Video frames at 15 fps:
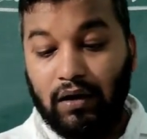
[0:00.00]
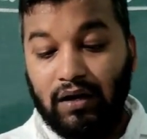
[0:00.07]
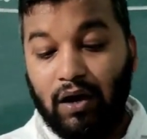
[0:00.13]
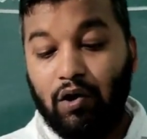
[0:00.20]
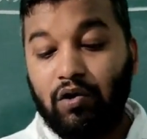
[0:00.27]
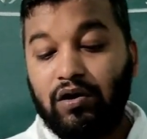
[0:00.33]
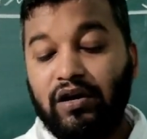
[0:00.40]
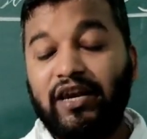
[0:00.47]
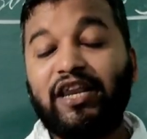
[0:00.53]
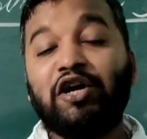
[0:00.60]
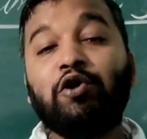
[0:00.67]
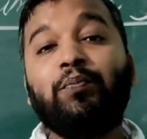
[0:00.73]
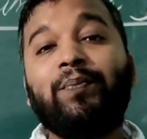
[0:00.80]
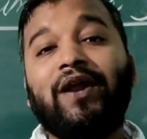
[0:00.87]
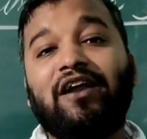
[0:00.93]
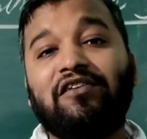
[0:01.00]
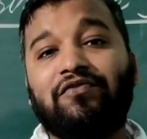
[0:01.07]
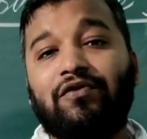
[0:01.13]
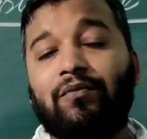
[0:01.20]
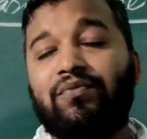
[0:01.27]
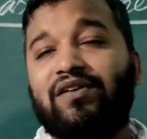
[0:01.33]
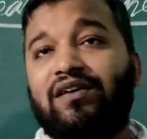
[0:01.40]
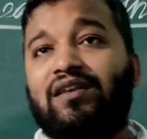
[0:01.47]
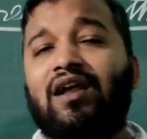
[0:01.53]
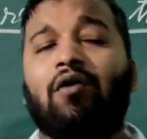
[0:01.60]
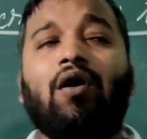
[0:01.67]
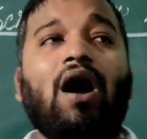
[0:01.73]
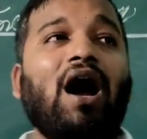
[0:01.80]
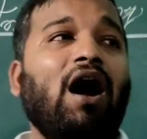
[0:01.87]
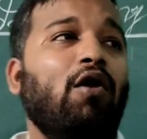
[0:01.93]
Now, new plants from seed.
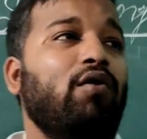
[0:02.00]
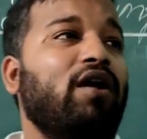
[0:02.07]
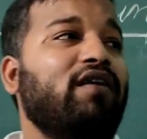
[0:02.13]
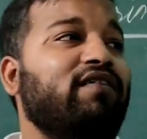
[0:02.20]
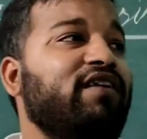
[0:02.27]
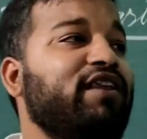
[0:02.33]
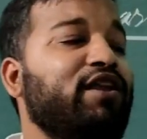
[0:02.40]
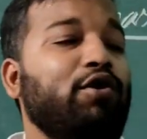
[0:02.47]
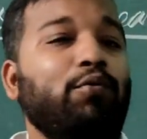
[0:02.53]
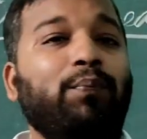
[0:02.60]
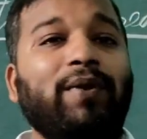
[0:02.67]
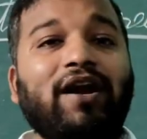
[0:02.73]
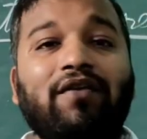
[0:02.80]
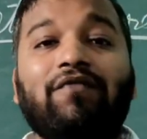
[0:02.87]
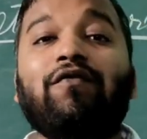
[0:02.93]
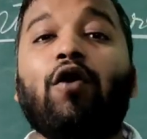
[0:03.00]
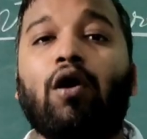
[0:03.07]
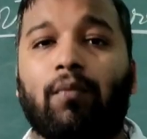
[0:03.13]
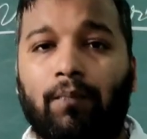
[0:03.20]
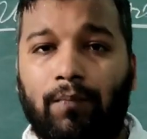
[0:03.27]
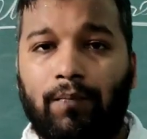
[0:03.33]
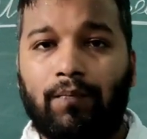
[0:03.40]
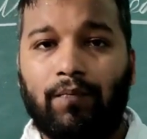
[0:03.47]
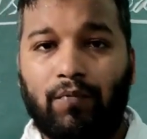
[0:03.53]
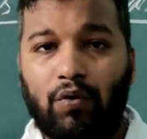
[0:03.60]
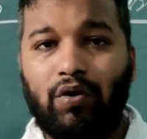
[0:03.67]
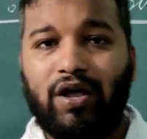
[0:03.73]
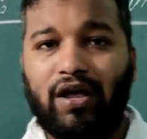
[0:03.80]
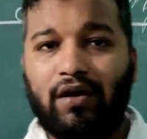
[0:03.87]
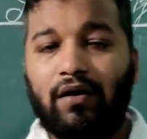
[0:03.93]
Now, how does a new plant form?
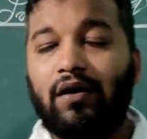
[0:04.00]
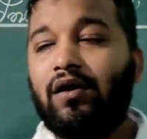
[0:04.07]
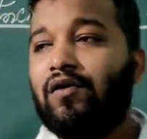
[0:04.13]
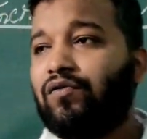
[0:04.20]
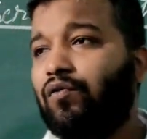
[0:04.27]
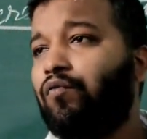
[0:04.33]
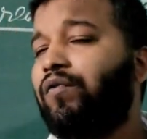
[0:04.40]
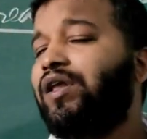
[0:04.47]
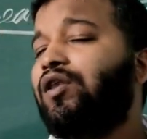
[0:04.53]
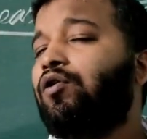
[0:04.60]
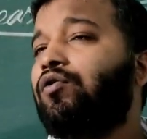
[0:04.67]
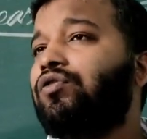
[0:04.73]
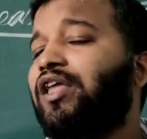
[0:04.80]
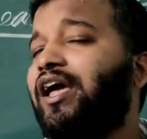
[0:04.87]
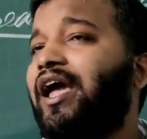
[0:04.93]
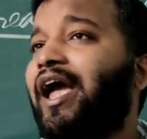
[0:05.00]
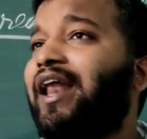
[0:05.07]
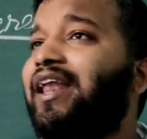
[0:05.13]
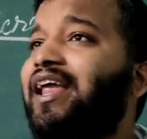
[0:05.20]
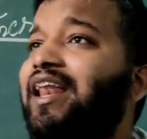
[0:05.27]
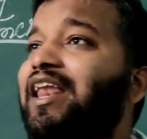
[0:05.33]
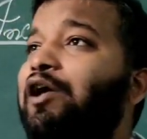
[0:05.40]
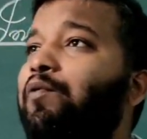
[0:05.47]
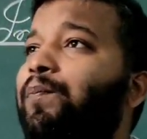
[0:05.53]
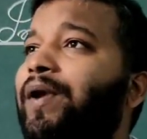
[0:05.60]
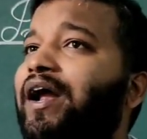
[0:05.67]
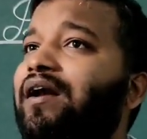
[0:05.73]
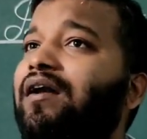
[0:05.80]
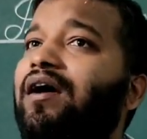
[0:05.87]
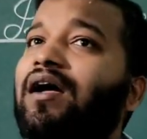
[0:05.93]
Okay, so we know that any new
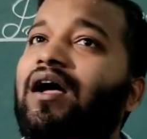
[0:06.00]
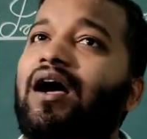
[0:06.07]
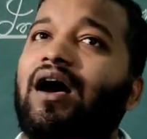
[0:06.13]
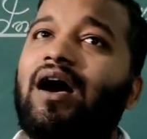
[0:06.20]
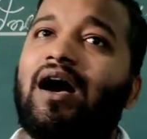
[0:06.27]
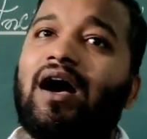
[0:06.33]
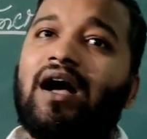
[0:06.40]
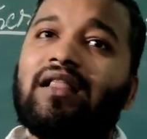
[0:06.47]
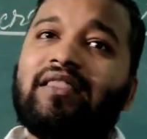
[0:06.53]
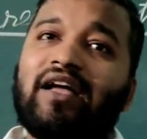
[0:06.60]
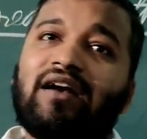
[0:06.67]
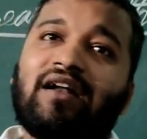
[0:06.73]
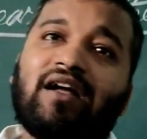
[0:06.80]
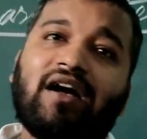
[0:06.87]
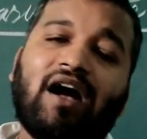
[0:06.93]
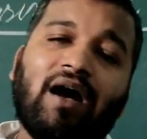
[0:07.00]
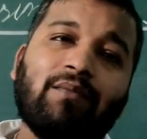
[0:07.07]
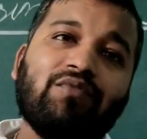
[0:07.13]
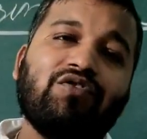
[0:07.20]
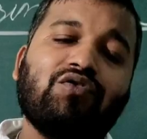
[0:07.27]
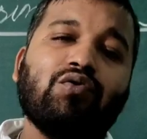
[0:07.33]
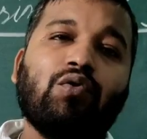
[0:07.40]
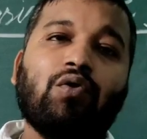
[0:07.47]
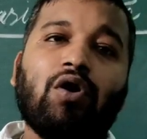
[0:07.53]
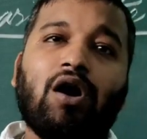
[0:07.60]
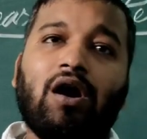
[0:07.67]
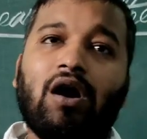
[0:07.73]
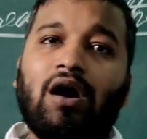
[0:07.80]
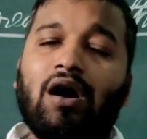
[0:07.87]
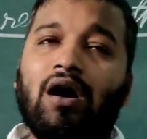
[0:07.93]
plant that comes
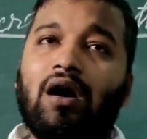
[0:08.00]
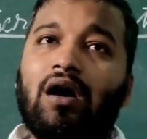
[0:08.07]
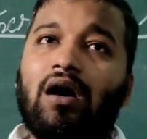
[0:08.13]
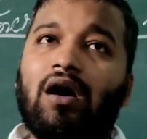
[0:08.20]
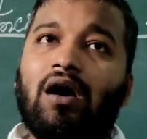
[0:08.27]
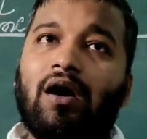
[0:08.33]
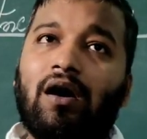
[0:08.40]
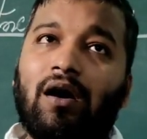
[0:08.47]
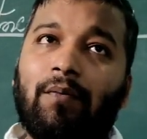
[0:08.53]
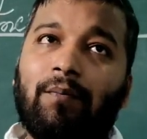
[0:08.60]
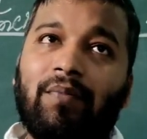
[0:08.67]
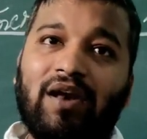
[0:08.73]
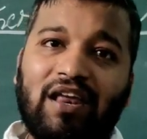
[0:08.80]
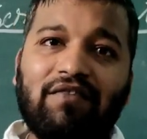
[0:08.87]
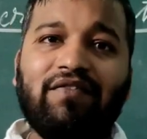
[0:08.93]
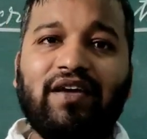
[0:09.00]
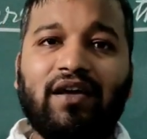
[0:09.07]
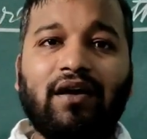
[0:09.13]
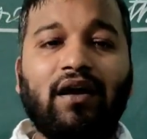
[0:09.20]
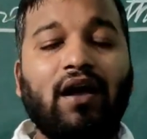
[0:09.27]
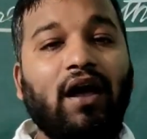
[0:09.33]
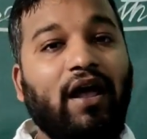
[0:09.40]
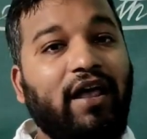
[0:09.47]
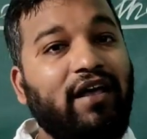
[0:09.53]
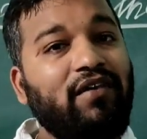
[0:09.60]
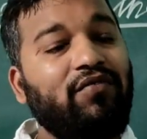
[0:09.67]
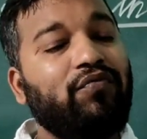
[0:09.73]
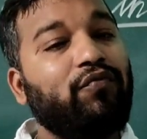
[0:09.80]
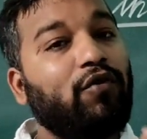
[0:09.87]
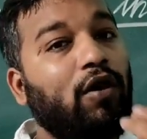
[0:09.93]
to living
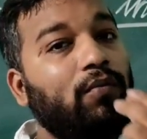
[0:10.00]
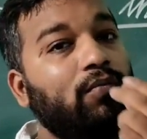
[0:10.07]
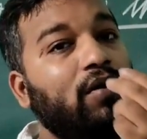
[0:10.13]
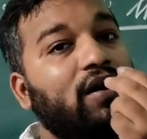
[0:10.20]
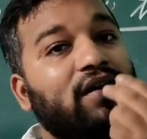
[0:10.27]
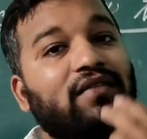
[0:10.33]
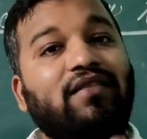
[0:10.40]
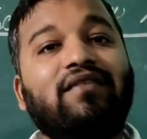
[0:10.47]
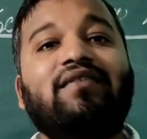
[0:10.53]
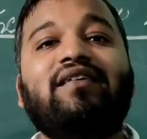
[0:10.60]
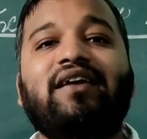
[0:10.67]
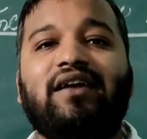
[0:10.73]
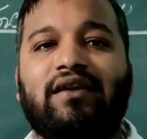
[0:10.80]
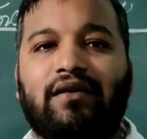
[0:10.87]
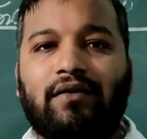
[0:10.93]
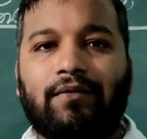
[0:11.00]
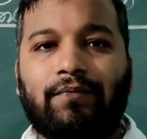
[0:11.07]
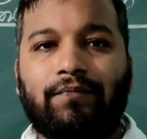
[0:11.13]
is from the seed.